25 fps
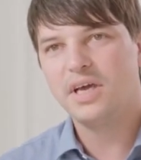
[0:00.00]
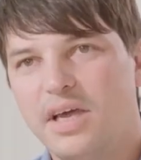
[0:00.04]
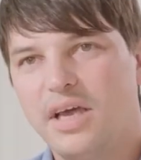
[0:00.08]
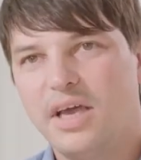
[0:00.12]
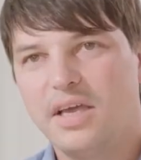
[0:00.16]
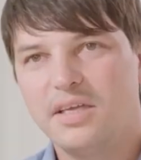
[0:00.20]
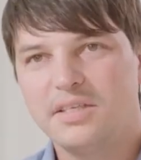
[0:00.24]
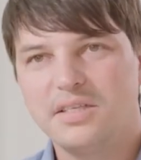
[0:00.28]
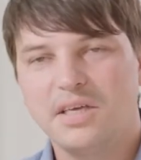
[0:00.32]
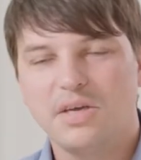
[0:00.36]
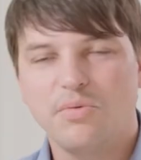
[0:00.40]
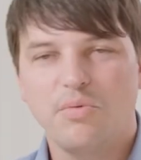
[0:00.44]

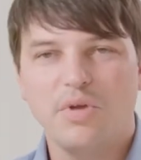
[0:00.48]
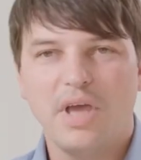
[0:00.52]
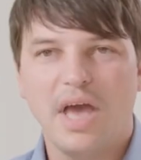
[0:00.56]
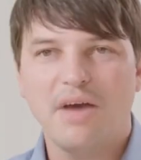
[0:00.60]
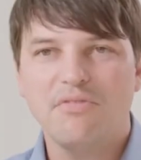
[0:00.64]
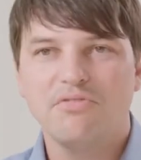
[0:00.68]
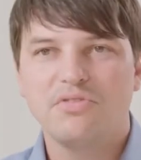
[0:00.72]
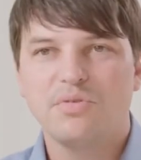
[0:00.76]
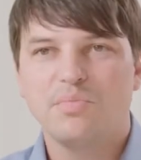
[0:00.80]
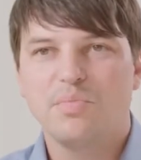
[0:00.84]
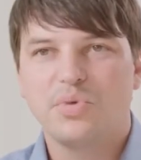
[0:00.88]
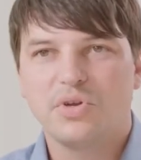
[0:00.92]
They say we
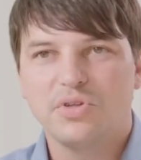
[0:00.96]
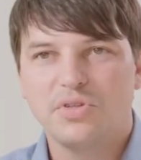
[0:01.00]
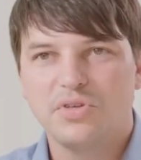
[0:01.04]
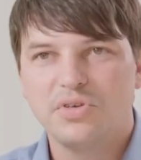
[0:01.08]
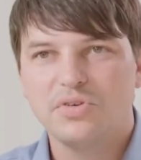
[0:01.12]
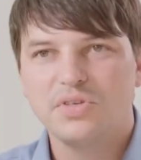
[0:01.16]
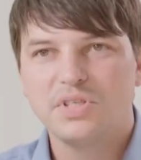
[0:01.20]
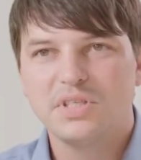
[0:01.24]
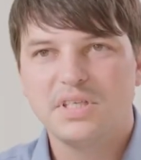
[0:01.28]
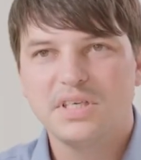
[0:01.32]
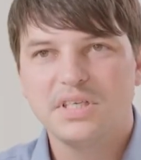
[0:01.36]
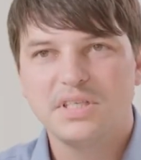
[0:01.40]
have to
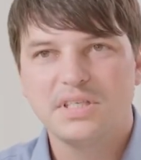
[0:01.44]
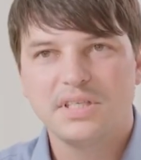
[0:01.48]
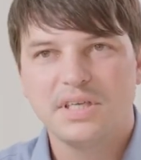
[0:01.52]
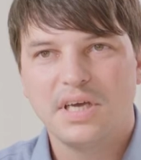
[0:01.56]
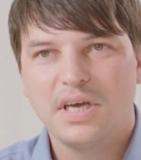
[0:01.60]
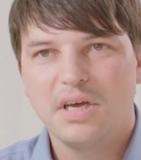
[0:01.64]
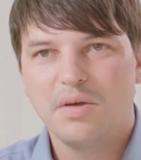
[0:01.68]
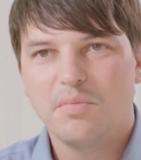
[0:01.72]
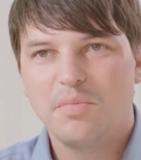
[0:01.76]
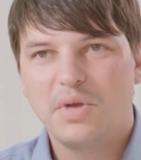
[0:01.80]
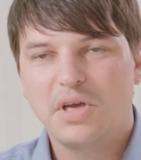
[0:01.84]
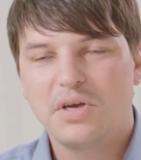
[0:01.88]
produce this
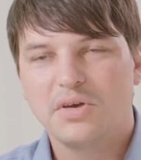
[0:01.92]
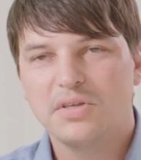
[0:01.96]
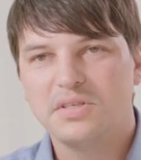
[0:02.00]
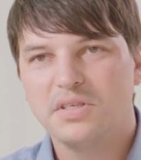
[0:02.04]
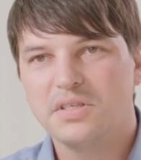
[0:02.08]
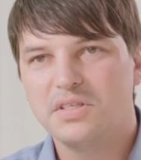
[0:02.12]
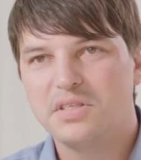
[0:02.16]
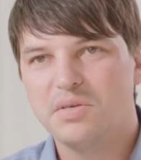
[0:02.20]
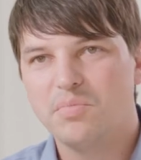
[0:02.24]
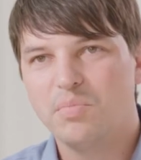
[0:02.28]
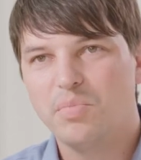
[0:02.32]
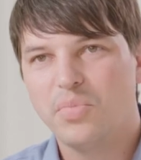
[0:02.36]
because
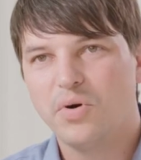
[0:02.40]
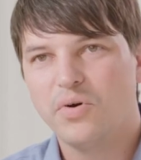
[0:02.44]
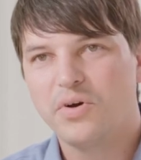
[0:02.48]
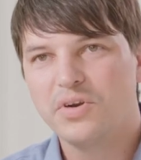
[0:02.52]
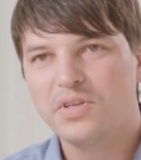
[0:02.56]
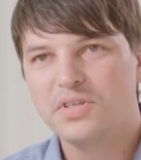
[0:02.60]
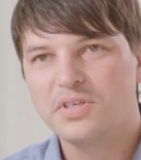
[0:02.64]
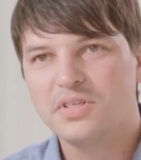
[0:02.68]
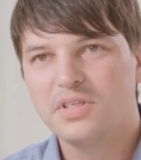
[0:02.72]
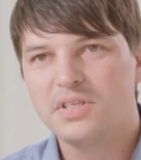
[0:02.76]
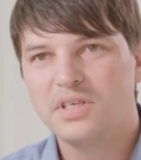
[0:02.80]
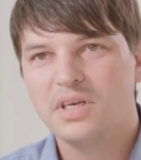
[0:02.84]
it's
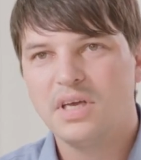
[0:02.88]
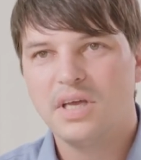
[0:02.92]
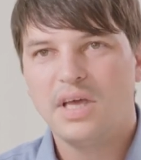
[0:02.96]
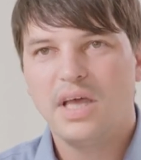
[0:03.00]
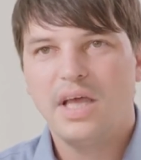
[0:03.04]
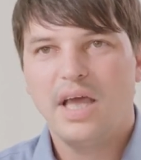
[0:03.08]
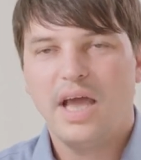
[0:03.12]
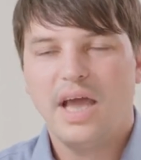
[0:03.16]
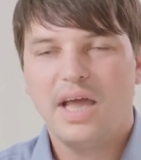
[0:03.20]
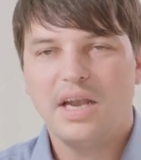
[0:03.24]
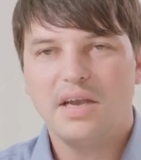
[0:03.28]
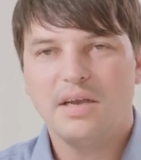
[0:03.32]
important,
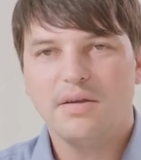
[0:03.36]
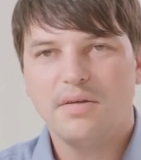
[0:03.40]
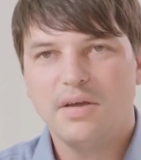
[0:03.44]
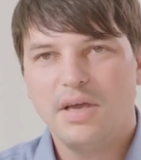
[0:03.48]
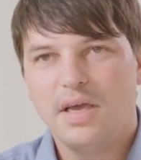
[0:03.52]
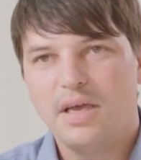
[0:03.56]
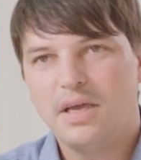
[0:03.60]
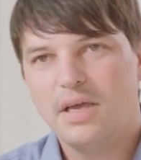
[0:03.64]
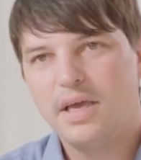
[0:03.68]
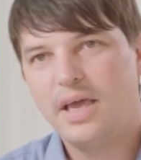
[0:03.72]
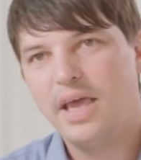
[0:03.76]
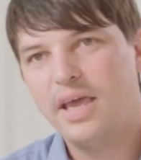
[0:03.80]
and
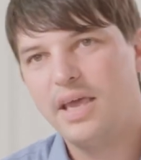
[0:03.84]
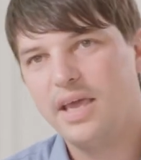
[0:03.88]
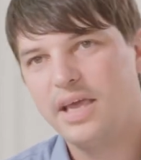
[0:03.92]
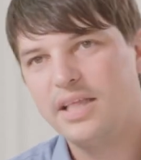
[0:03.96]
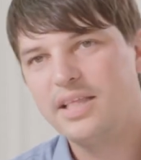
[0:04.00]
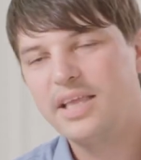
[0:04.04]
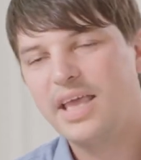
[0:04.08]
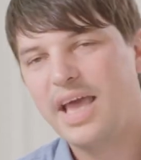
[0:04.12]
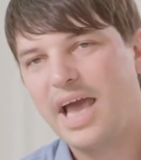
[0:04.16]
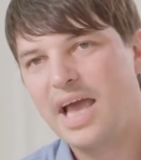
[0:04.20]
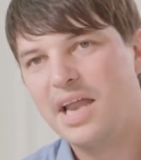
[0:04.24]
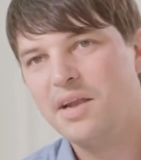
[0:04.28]
hey,
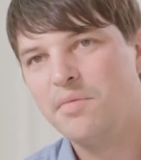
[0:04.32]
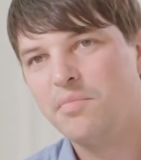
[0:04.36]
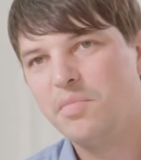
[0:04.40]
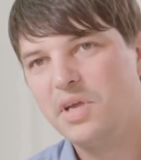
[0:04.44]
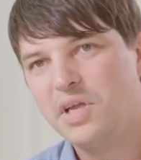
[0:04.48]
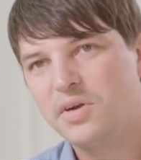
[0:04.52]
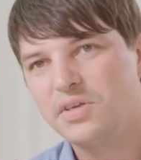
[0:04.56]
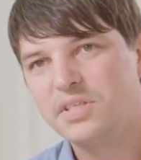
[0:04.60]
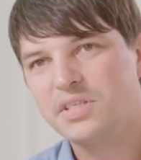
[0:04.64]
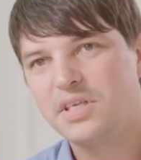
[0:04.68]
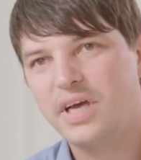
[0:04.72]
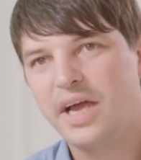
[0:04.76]
it can be
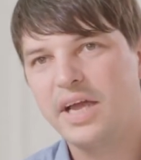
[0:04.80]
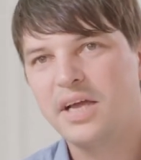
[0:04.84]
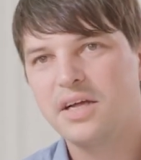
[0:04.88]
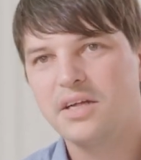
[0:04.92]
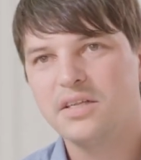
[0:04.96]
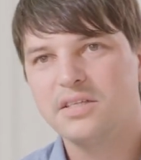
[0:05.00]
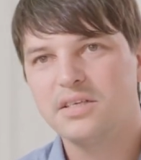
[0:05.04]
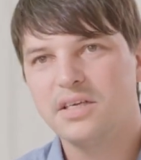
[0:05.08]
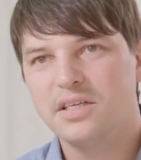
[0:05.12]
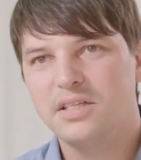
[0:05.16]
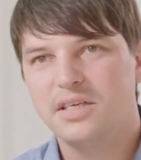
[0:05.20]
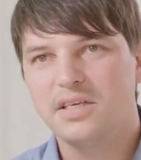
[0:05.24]

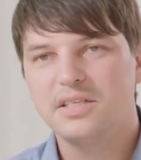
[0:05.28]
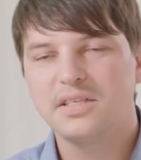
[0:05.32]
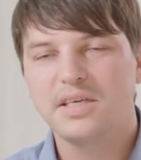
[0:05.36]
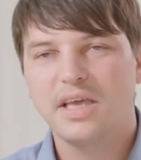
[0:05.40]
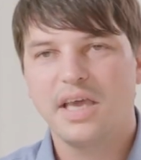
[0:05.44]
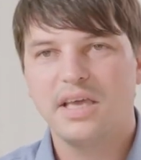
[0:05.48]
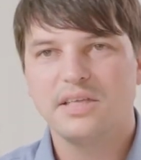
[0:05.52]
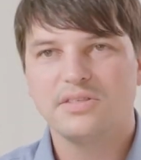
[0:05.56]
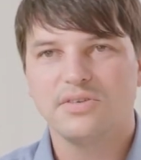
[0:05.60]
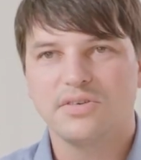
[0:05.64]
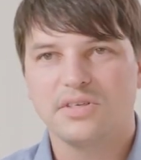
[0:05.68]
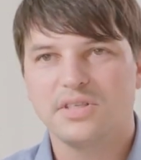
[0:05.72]
recycled in this
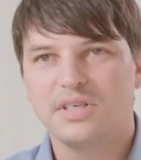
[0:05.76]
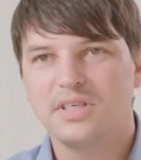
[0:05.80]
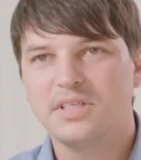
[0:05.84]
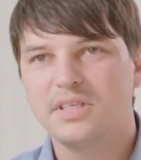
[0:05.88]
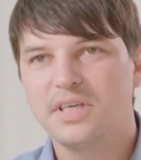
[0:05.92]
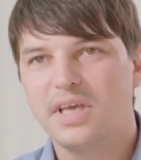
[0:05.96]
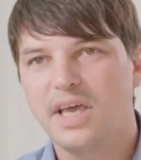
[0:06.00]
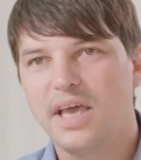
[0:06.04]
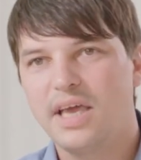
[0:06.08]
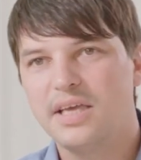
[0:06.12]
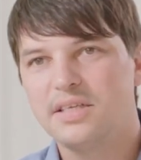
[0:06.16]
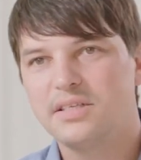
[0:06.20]
case,
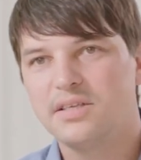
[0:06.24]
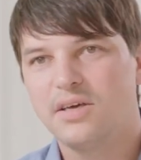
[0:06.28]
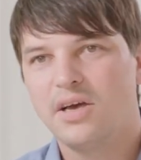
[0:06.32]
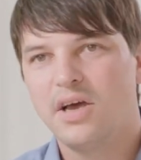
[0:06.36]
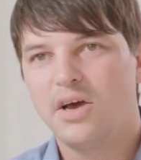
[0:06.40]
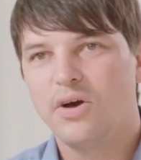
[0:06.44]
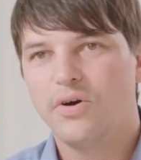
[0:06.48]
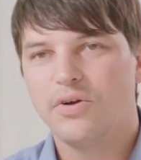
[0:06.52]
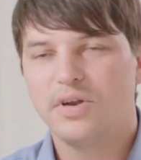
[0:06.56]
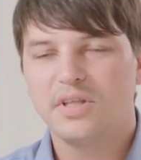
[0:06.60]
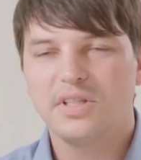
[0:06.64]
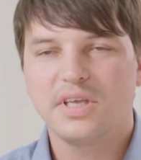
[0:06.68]

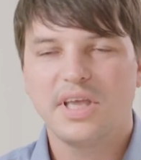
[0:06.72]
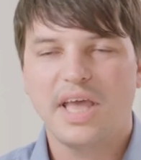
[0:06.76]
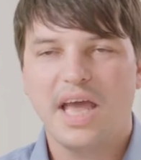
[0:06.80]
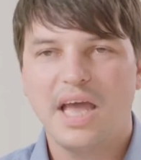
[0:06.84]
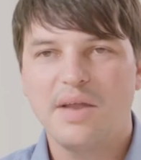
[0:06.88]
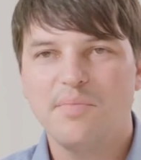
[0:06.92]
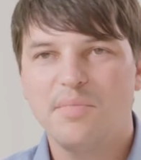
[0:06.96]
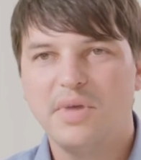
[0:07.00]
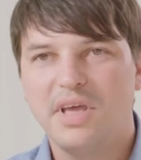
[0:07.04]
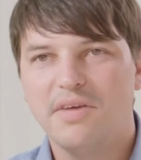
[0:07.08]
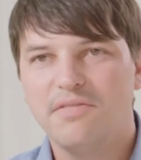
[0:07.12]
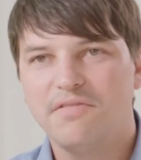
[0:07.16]
or it
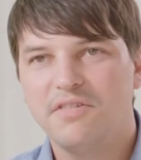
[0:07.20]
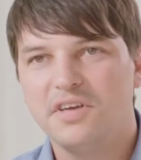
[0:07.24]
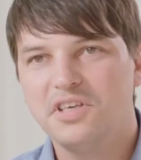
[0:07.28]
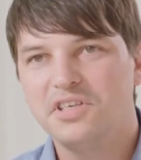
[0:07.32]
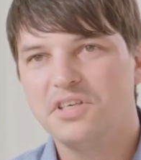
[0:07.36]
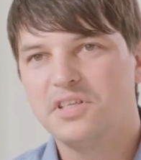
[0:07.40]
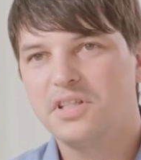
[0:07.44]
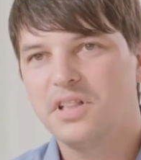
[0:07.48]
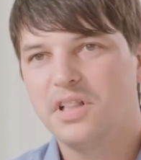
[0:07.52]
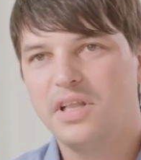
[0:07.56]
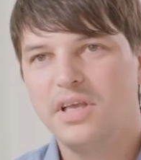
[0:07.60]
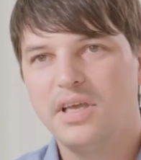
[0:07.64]
can be
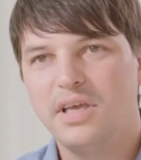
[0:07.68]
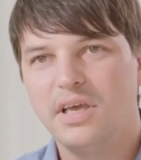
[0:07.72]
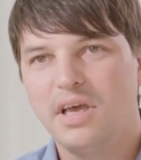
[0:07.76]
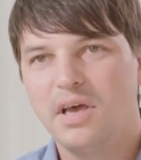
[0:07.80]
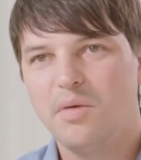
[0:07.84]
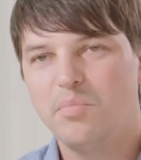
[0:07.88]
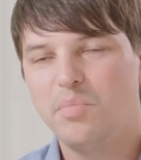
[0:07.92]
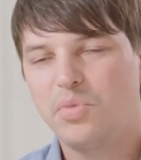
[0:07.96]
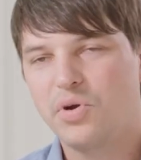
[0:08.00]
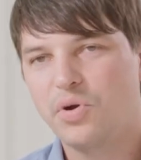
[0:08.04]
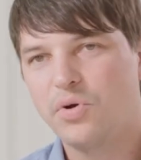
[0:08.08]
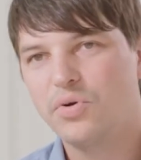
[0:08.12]
efficiently
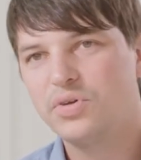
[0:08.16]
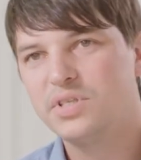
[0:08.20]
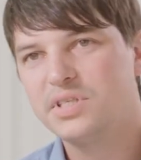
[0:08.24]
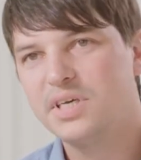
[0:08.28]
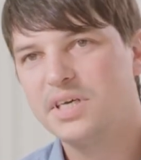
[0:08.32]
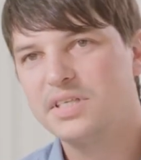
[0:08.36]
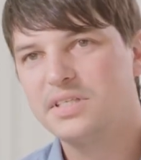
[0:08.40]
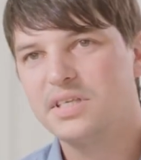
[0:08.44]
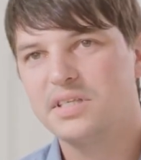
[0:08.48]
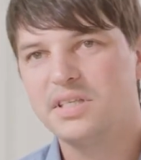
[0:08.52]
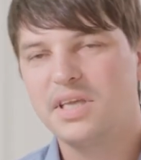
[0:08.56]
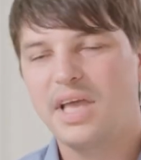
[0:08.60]

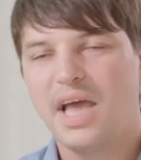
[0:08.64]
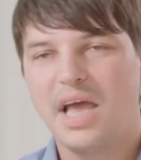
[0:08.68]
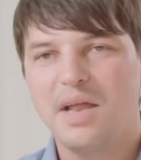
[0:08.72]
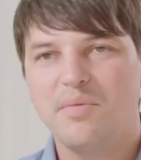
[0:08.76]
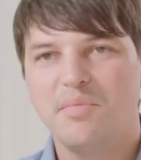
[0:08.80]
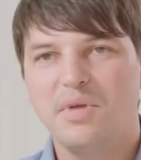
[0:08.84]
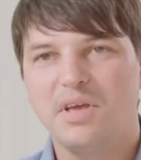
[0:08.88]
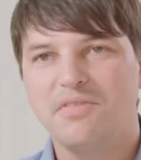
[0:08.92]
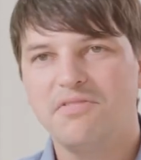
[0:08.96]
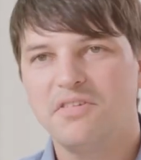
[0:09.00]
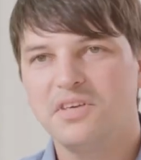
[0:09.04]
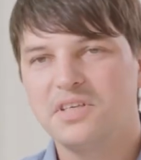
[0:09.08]
processed, it
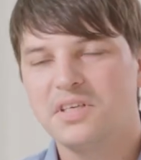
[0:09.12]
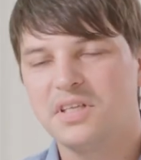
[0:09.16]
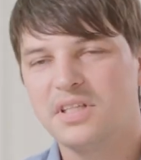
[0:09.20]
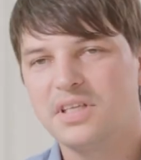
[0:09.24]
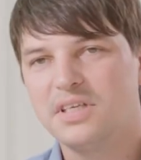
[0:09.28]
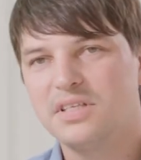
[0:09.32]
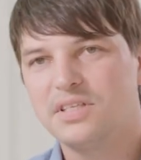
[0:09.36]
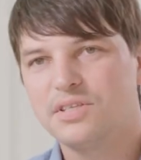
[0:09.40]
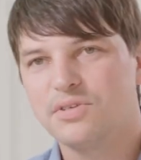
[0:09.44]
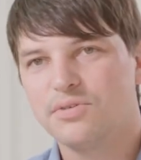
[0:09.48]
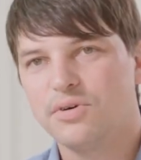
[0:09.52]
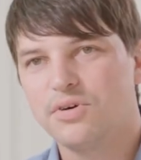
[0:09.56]
can be
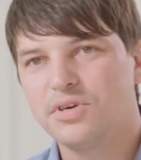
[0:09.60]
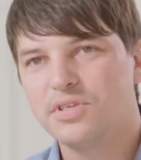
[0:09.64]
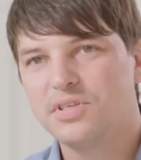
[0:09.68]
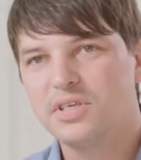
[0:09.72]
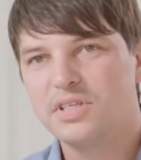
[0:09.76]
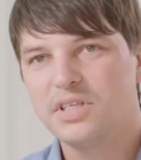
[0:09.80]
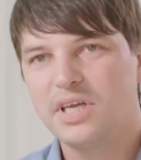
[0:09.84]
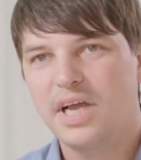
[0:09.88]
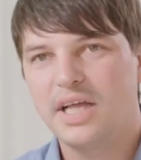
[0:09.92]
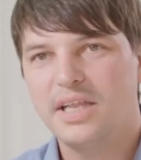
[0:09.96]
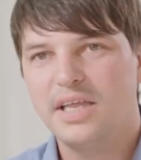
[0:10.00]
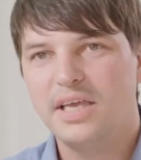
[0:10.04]
efficiently
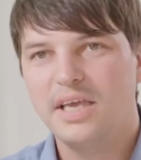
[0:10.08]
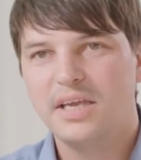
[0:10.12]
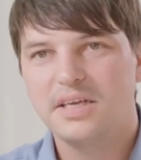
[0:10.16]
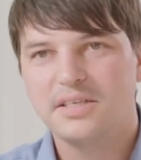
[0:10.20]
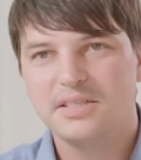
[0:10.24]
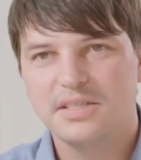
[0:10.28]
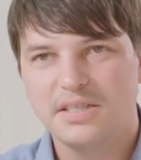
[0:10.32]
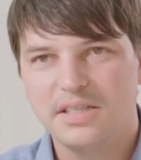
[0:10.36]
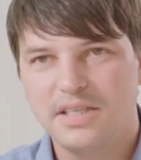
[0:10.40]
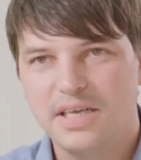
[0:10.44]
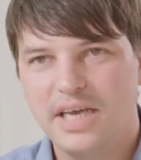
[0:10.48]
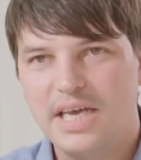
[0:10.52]
sorted, and here
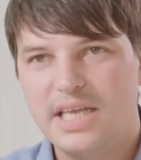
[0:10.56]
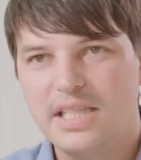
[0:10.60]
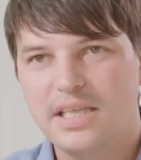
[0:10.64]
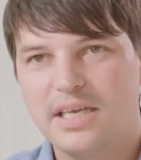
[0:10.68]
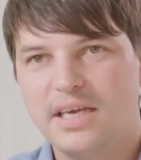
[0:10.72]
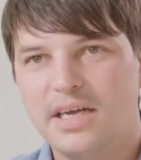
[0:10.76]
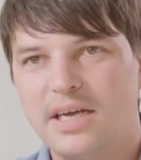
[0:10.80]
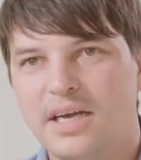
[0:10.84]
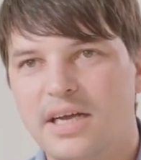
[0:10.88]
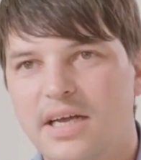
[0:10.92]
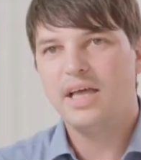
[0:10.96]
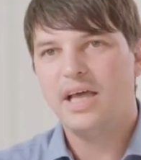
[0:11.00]
is the
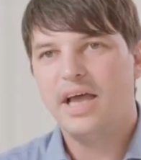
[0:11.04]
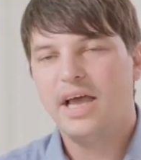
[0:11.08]
data.